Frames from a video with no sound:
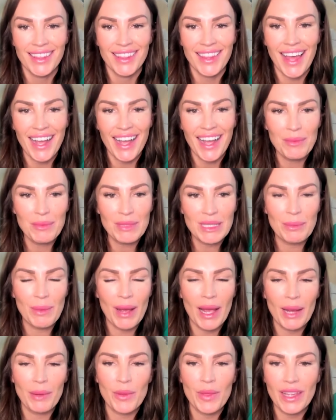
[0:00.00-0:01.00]
That comes to
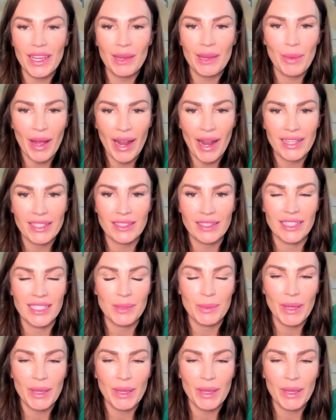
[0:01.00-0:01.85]
mind when thinking about excellence,